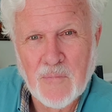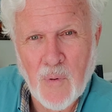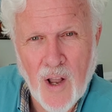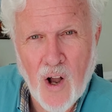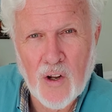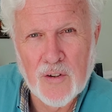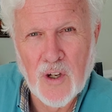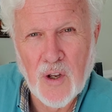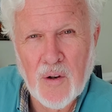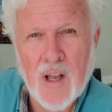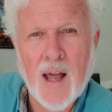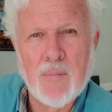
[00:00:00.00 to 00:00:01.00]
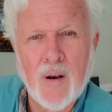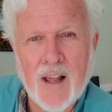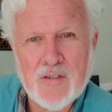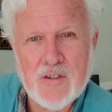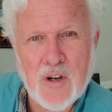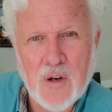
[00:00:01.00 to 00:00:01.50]
We all do. God
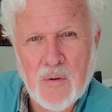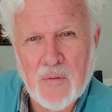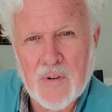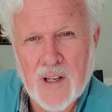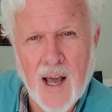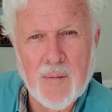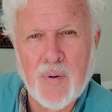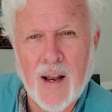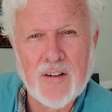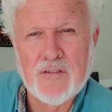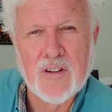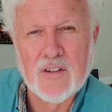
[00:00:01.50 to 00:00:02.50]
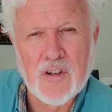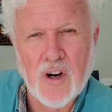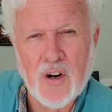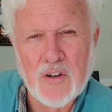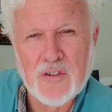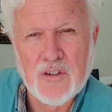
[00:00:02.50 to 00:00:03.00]
bless you. God bless the
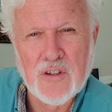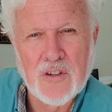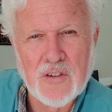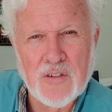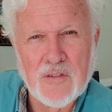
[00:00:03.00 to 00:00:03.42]
church.